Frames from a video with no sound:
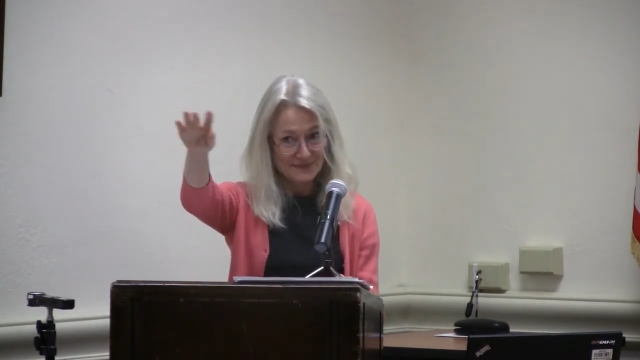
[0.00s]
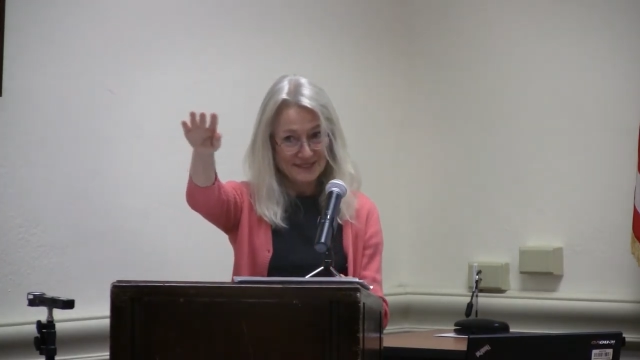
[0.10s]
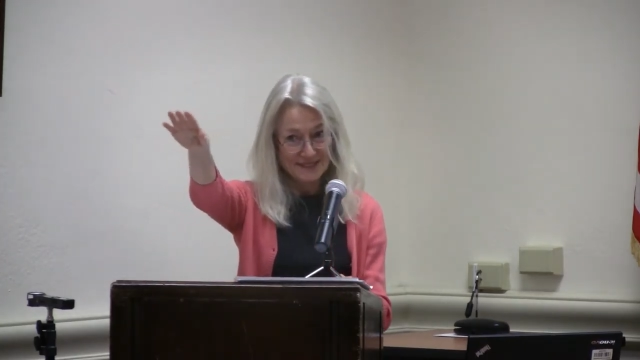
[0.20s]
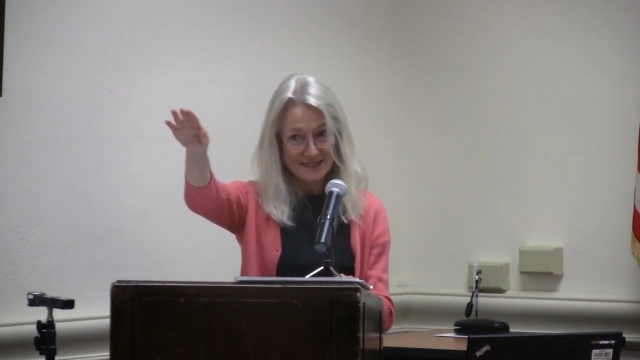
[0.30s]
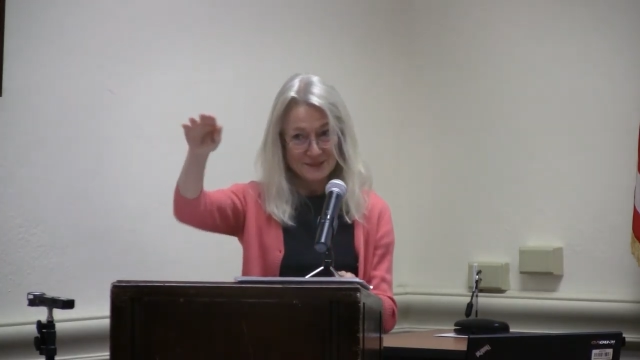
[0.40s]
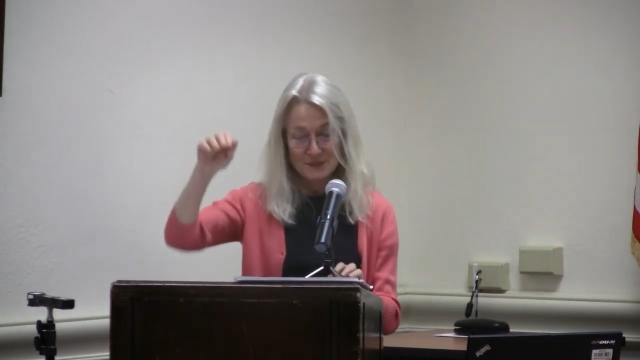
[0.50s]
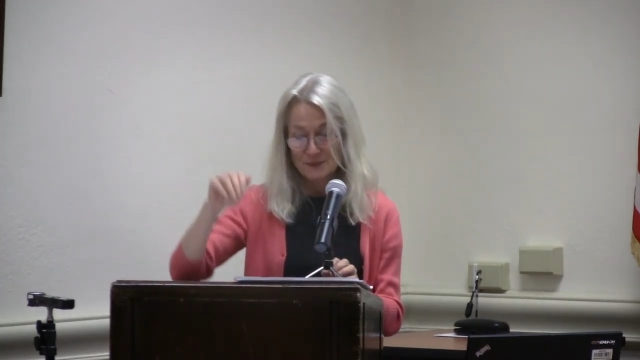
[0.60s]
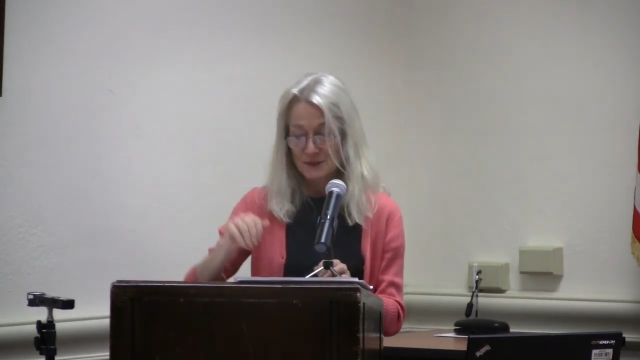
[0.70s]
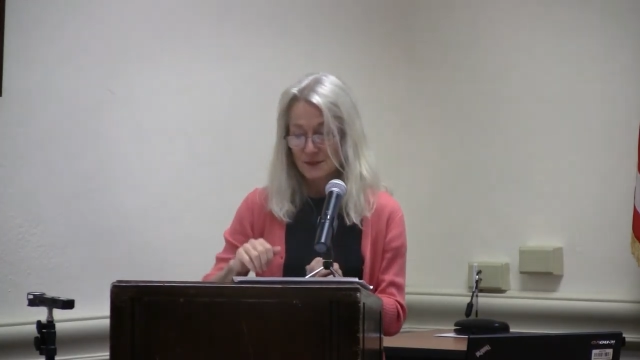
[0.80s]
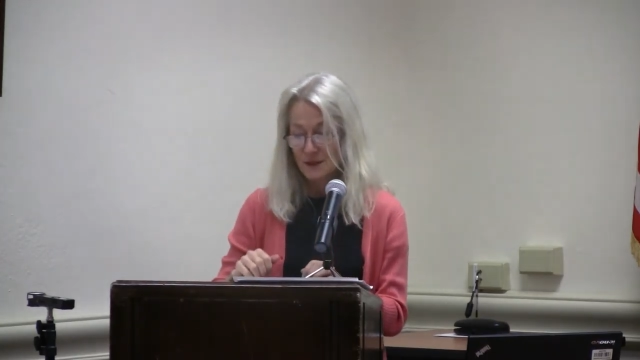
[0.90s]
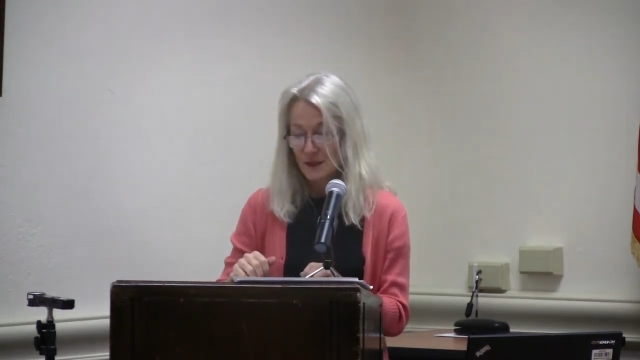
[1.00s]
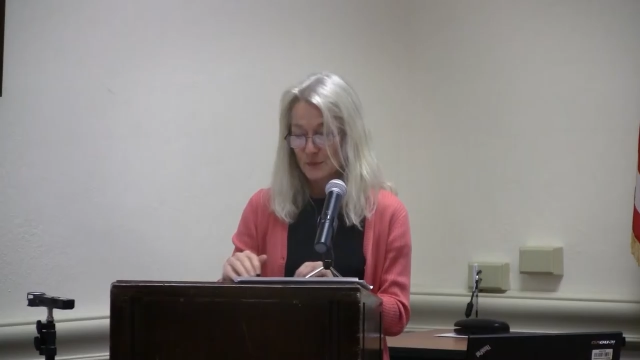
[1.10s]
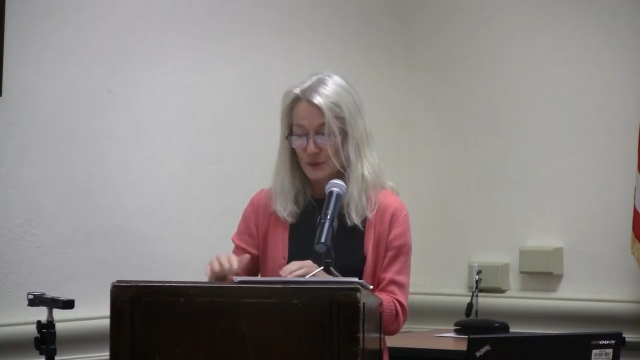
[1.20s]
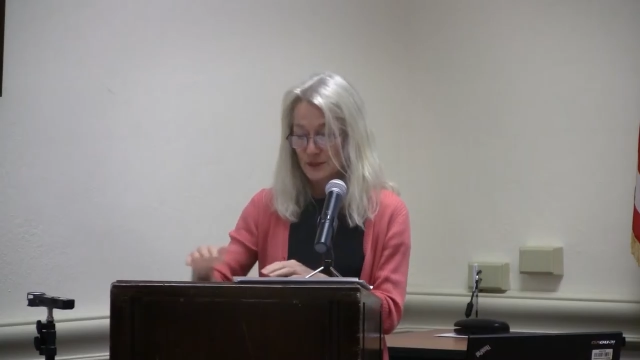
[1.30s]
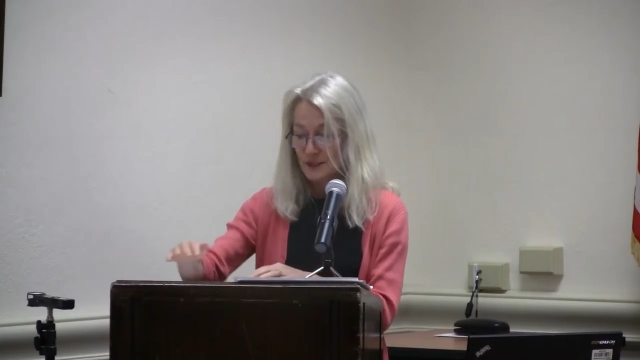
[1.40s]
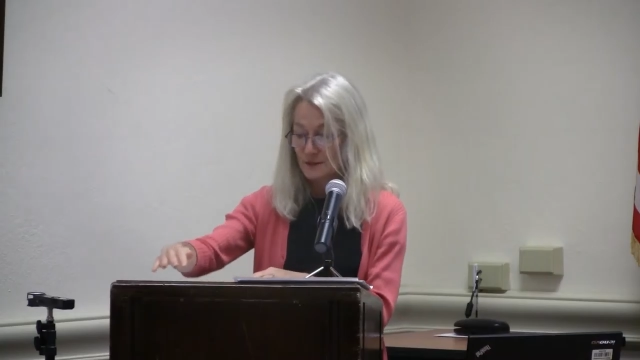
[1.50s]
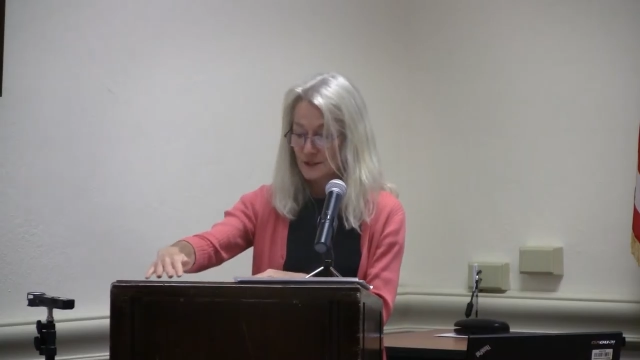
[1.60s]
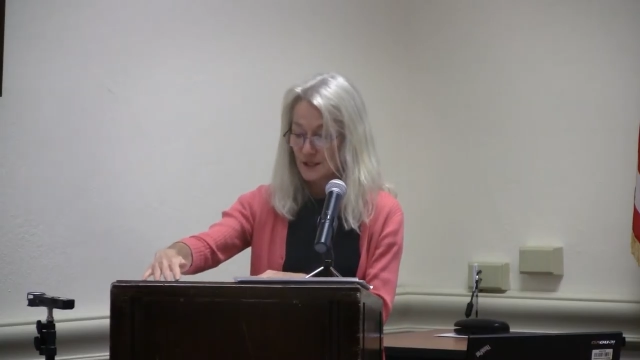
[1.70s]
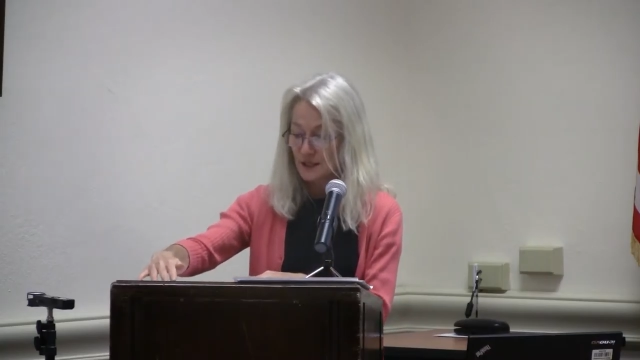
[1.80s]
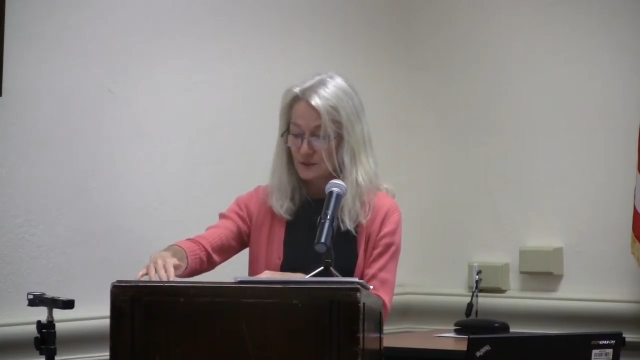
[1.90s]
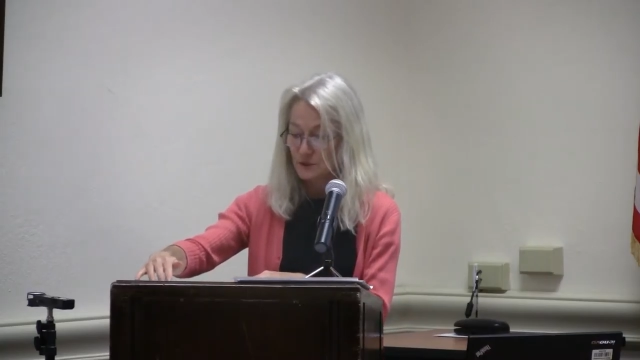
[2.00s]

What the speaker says: in the public library downtown,